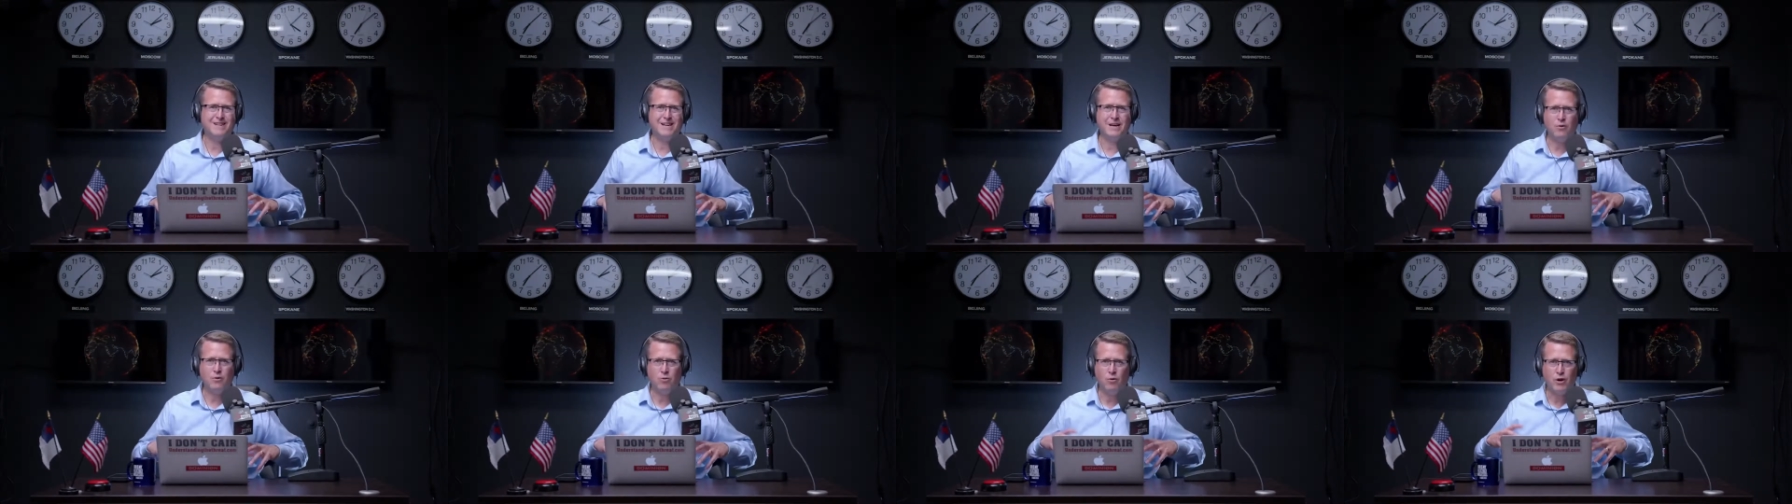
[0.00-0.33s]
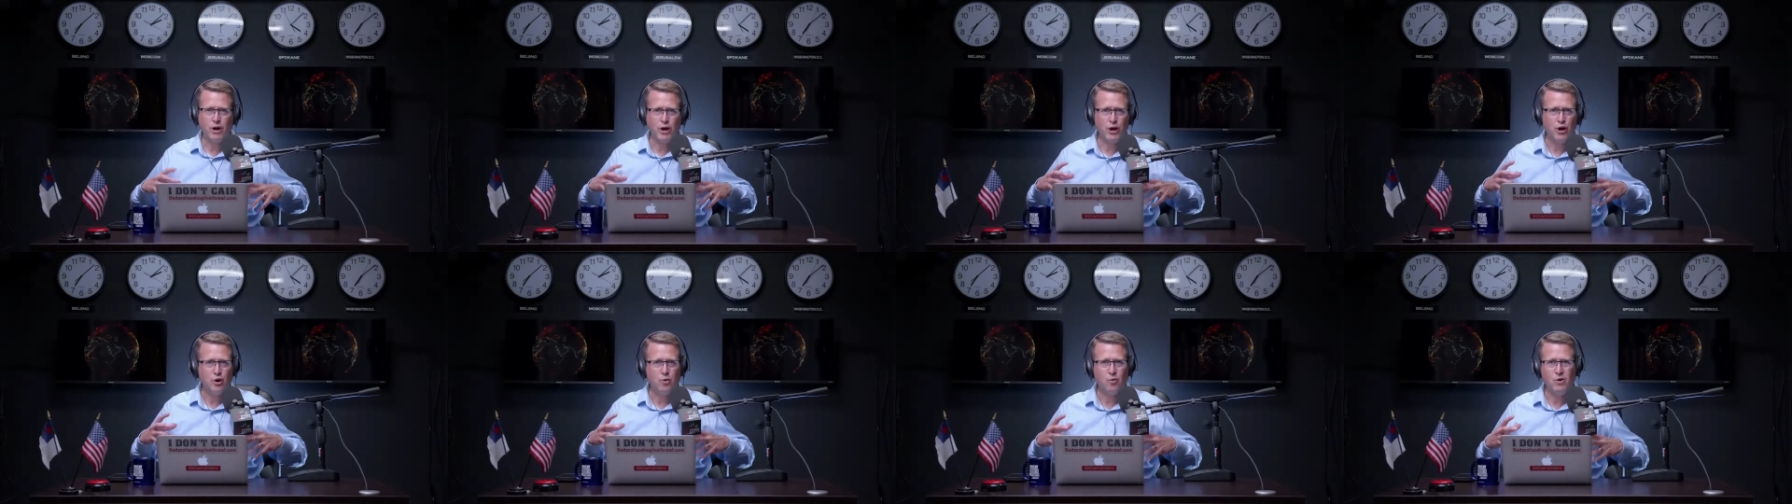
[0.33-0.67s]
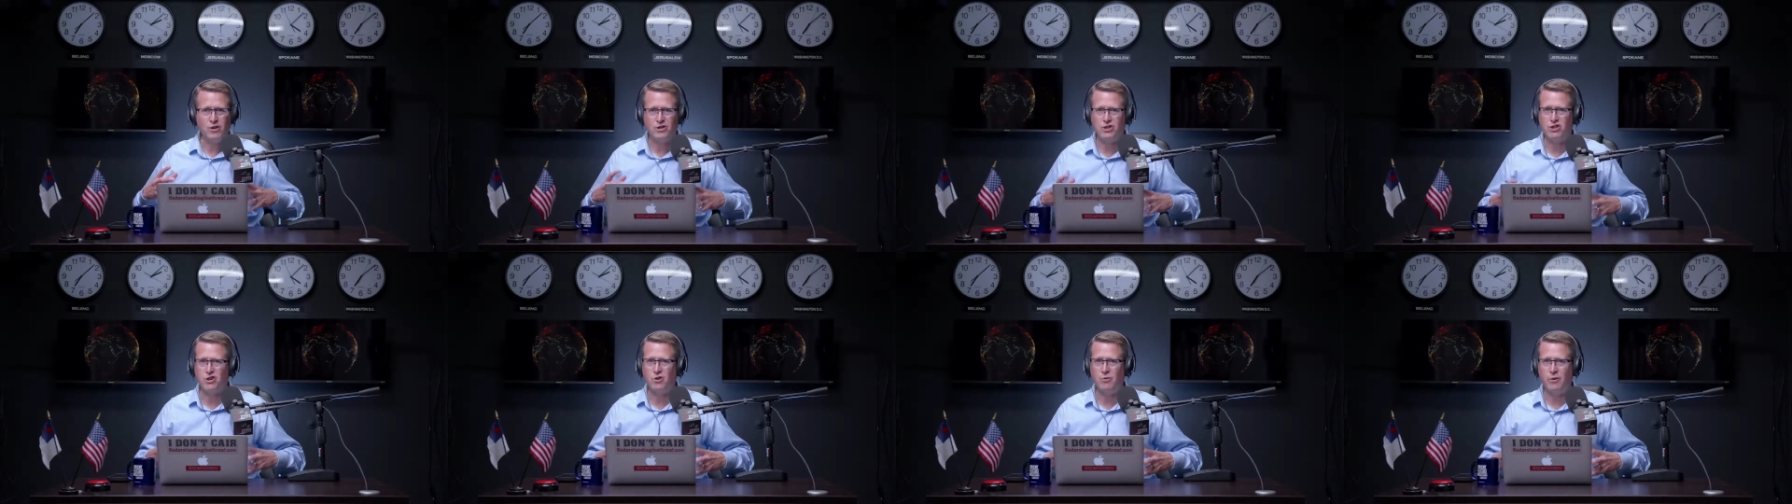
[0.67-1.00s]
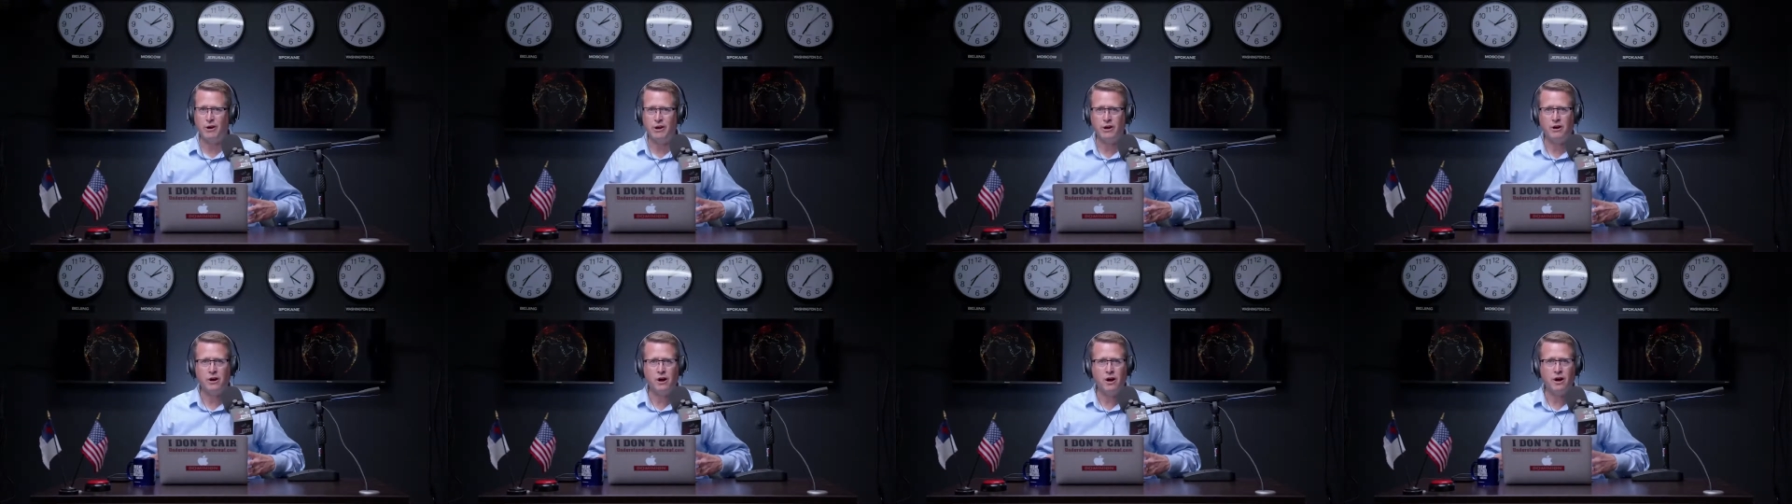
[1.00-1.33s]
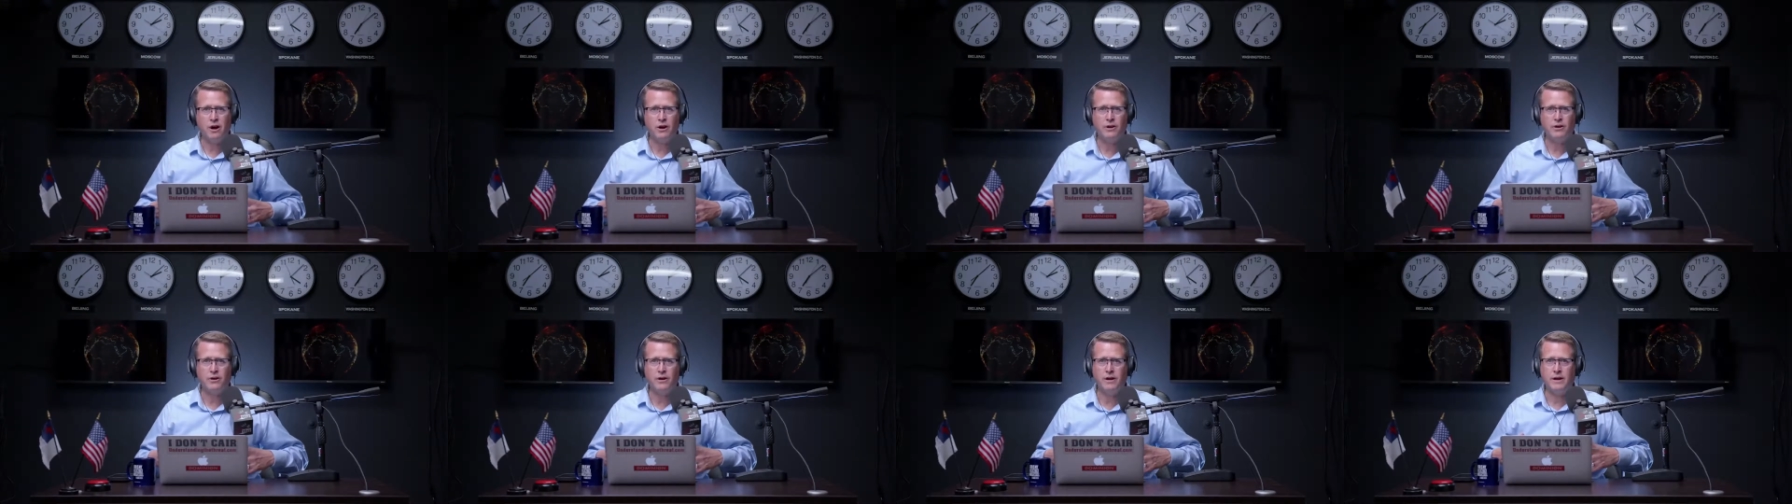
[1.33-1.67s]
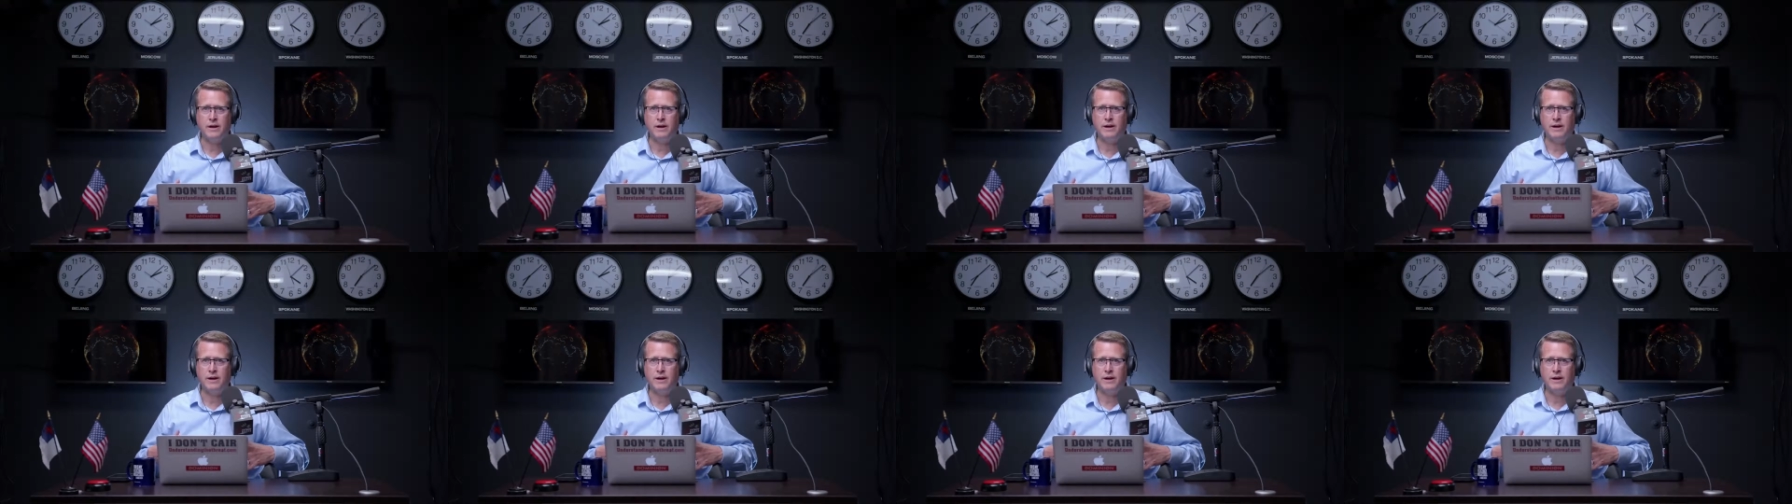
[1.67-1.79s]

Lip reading: kind of want to know what's going on